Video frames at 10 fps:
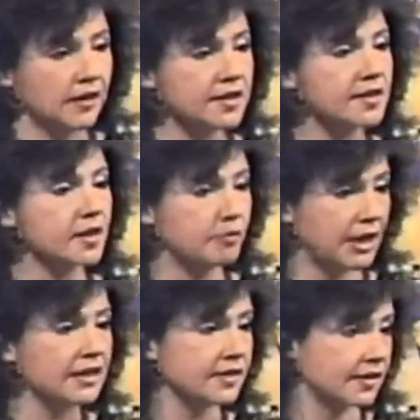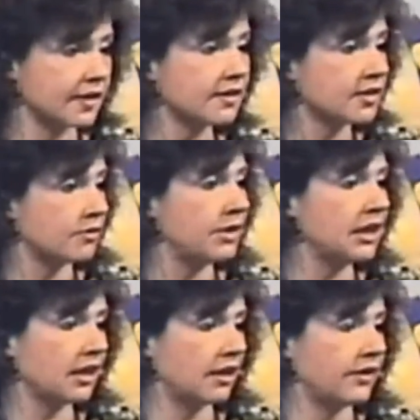And this is the basis, this is the
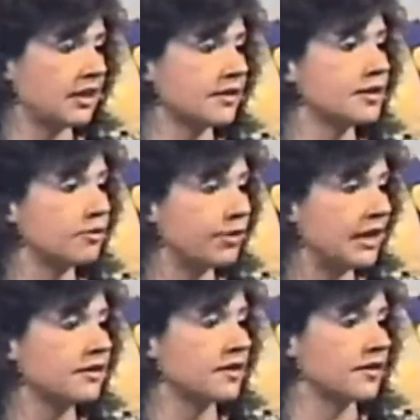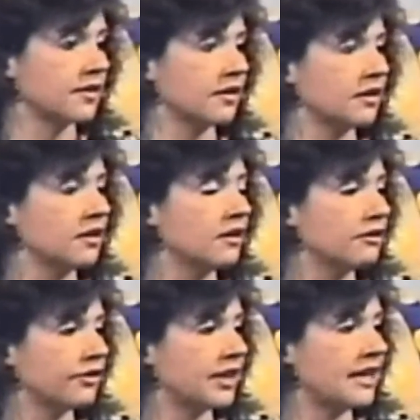meaning of it. This is the basis
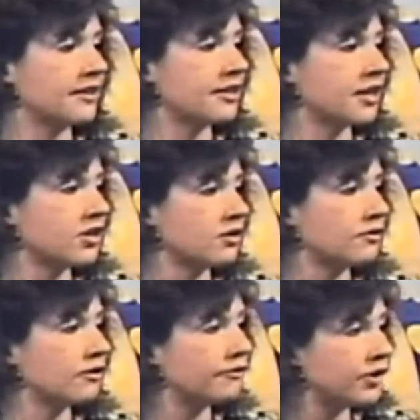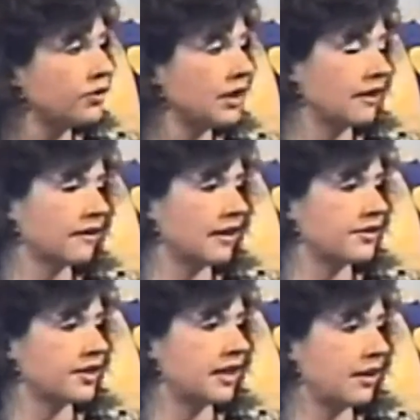for that decision, for viewing
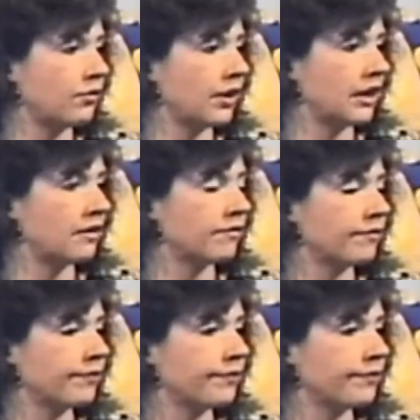things in that way.